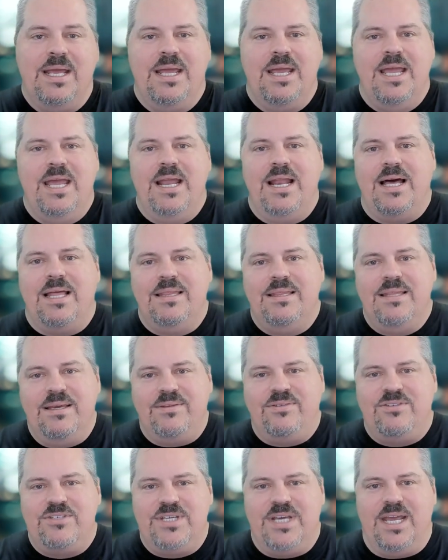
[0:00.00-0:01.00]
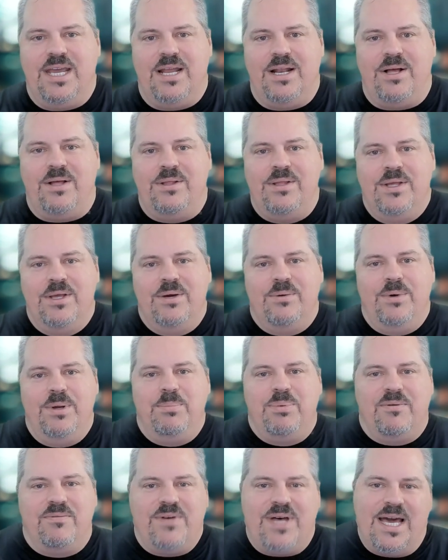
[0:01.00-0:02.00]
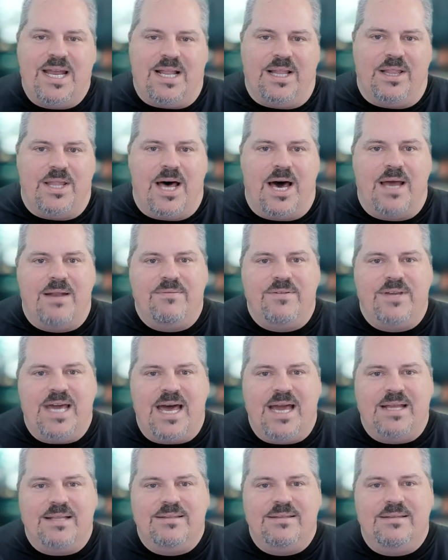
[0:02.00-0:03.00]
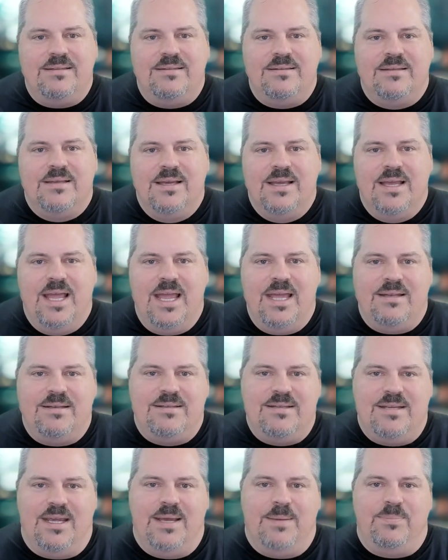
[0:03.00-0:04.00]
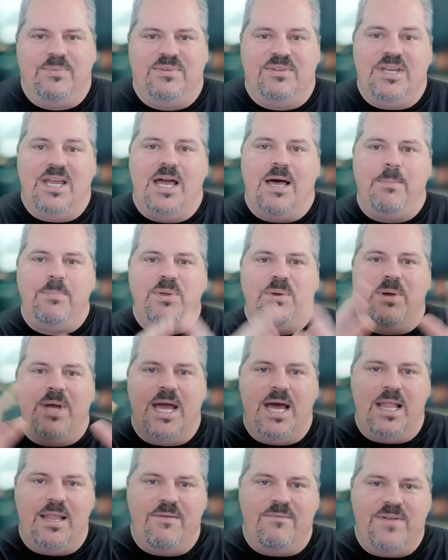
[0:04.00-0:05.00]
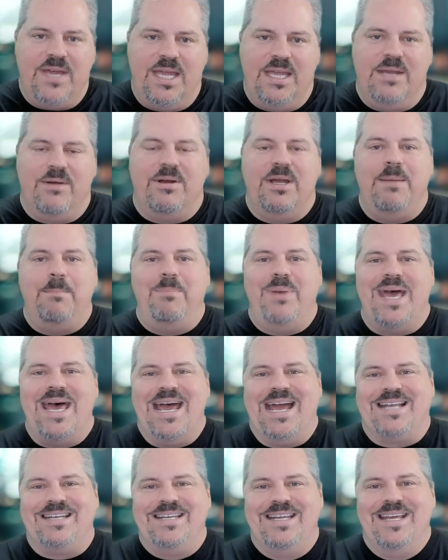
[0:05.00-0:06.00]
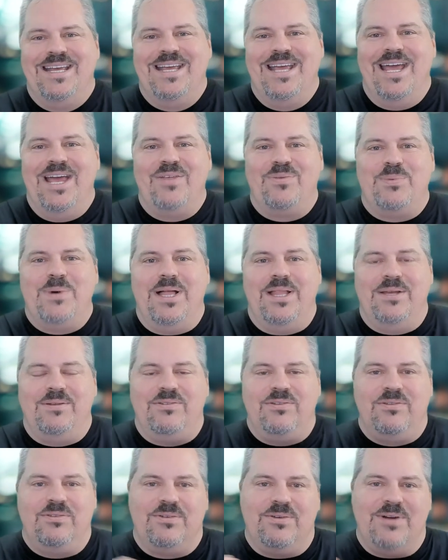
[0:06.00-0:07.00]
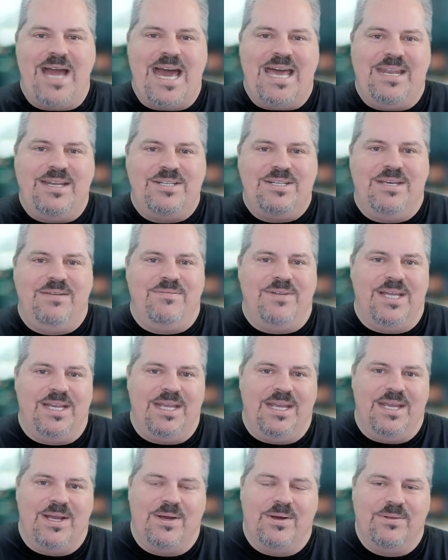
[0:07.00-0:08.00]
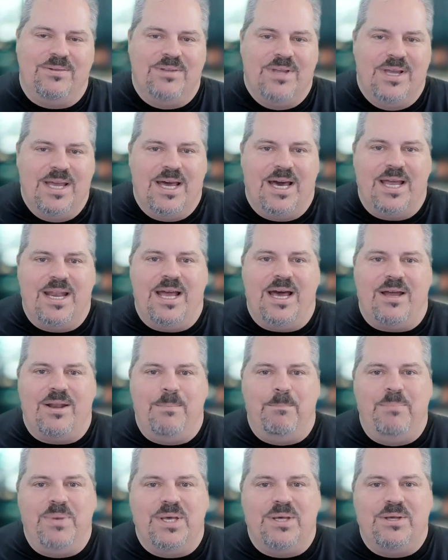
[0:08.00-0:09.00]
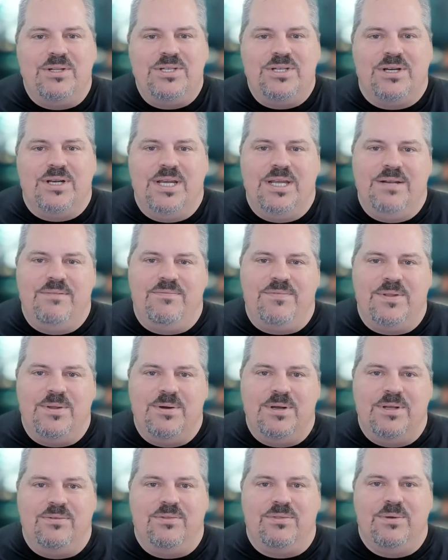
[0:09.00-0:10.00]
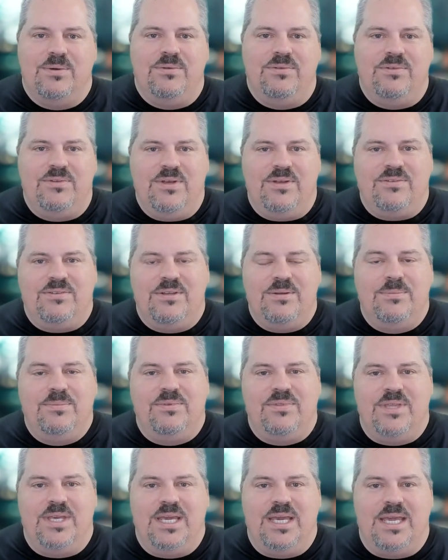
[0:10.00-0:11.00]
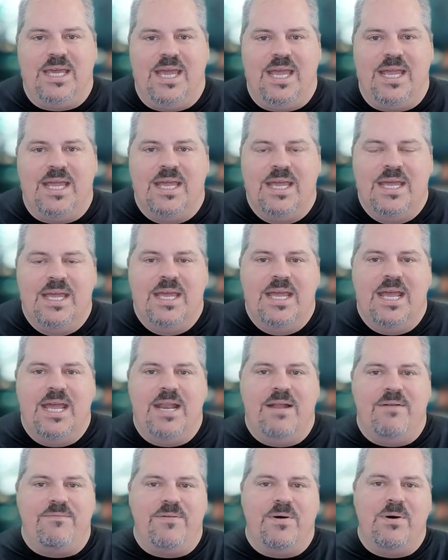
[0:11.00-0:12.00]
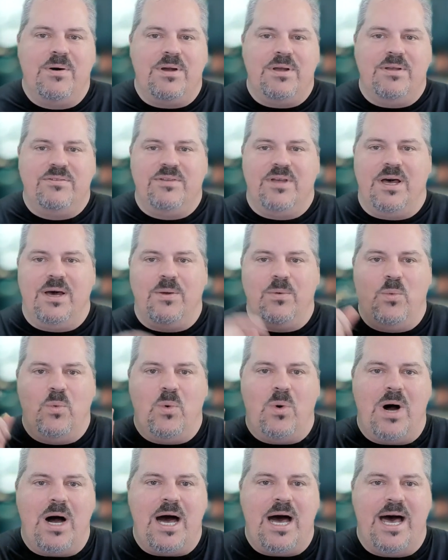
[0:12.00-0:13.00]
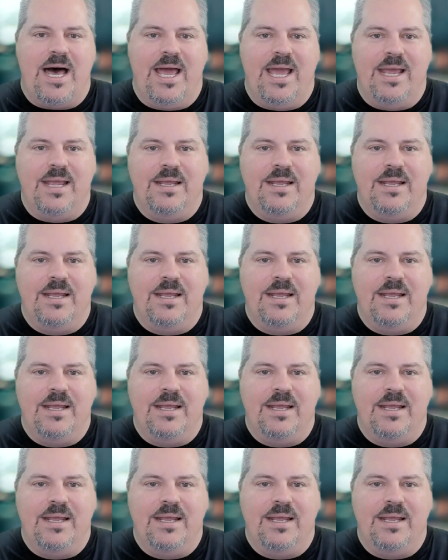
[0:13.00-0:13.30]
And on this channel, we provide a lot of guidance and tips to help you elevate your impact, as well as strategy videos on how to build your influence through systems thinking and a focus on why